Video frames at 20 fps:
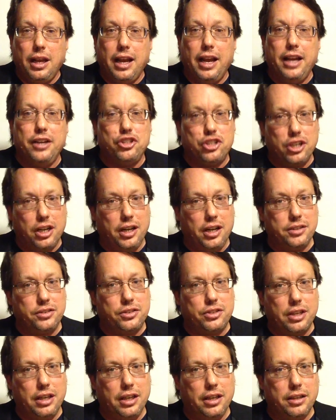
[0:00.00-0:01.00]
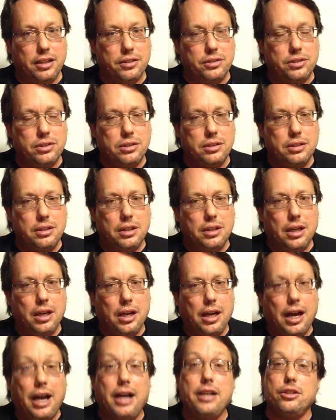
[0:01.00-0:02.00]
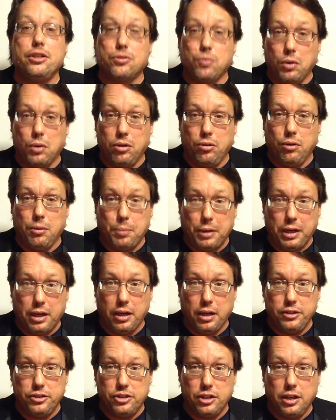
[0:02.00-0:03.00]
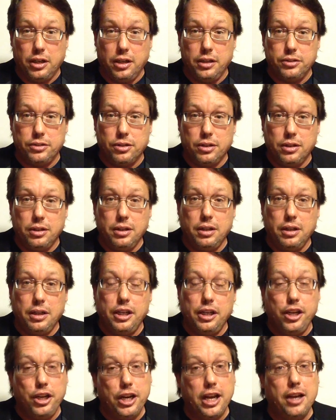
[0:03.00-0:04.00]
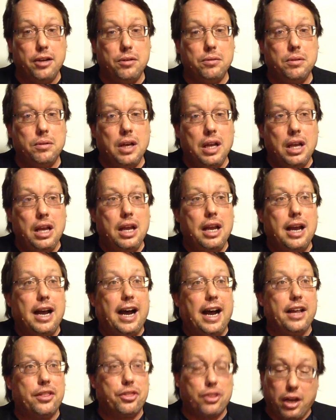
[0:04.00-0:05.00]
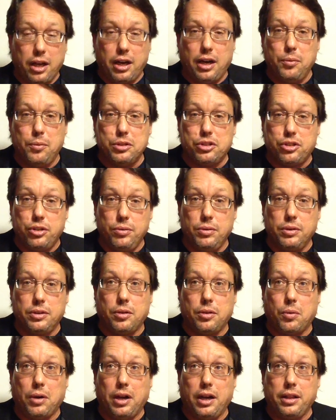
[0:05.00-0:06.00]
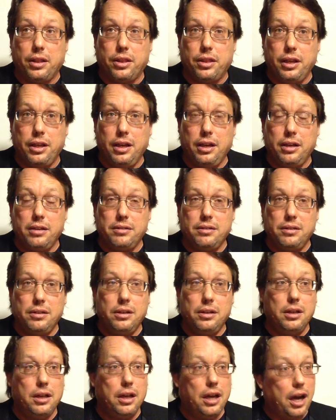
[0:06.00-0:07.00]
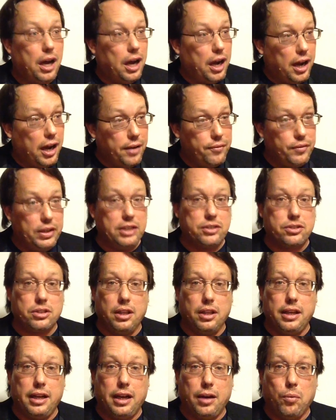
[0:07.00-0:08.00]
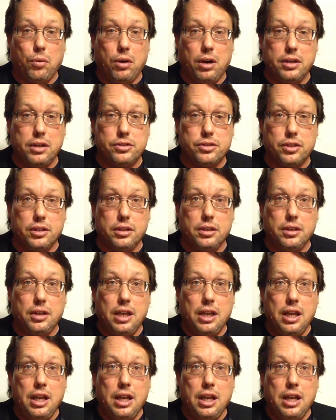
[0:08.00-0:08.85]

And John says, I just want to apologize. I thought I was doing the right thing. Obviously, I wasn't.